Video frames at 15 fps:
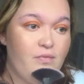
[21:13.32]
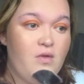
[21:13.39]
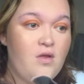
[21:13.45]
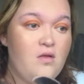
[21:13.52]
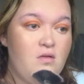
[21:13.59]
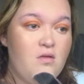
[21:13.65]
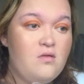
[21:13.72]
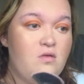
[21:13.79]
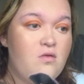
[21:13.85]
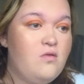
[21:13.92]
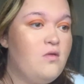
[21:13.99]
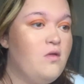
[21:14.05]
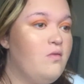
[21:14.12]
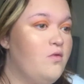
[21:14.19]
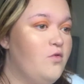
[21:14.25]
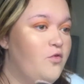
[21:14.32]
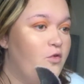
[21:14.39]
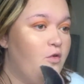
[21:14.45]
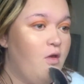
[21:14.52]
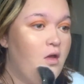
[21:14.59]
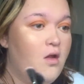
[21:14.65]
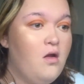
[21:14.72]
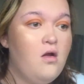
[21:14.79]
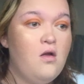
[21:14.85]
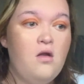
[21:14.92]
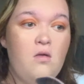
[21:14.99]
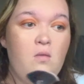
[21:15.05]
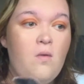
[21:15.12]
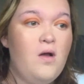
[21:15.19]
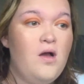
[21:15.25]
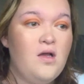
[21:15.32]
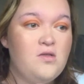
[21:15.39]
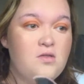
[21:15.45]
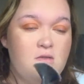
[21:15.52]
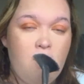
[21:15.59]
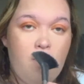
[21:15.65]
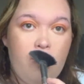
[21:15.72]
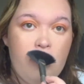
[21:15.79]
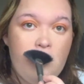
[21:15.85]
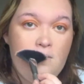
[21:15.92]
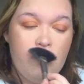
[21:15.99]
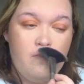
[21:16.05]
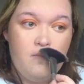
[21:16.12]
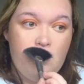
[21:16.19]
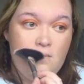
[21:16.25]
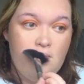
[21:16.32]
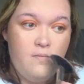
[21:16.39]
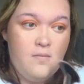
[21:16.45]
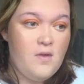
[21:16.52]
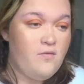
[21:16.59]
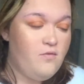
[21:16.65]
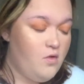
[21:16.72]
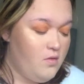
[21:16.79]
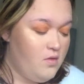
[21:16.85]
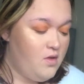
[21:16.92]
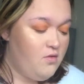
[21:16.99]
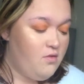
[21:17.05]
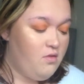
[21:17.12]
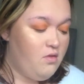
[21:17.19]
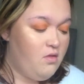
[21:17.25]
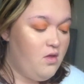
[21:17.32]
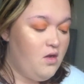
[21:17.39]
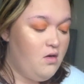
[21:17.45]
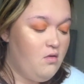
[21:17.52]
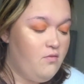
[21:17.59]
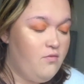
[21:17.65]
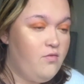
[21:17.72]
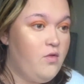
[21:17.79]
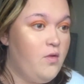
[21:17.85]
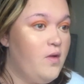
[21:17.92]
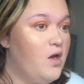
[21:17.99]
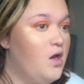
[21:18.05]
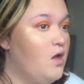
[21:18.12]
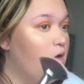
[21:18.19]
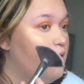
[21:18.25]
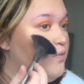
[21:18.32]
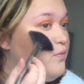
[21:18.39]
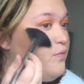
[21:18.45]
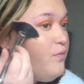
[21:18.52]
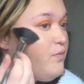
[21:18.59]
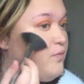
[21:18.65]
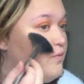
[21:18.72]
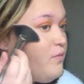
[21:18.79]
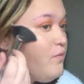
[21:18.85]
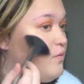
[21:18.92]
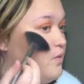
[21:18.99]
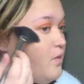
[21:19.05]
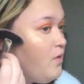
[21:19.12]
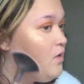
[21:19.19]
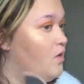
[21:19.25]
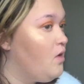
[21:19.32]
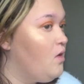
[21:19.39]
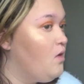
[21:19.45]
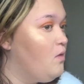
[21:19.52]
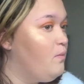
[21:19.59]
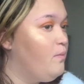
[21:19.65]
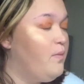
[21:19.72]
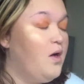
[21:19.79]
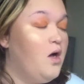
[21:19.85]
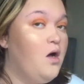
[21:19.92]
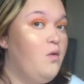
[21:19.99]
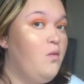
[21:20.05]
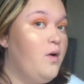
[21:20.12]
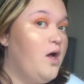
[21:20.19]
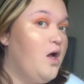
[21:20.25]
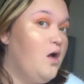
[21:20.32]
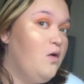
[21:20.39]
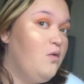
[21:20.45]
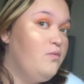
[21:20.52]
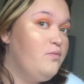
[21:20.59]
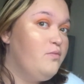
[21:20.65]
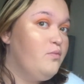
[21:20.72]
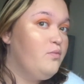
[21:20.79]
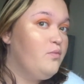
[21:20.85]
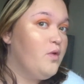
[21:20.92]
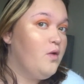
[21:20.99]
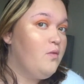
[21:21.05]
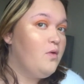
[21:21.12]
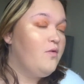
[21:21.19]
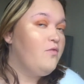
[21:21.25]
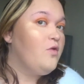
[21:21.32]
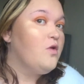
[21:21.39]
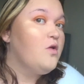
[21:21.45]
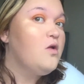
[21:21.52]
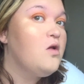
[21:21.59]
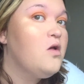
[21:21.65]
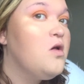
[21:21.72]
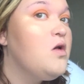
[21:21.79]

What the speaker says: And just in the chin. I don't know why, I've got this thing off doing that. But wow. I don't know if you can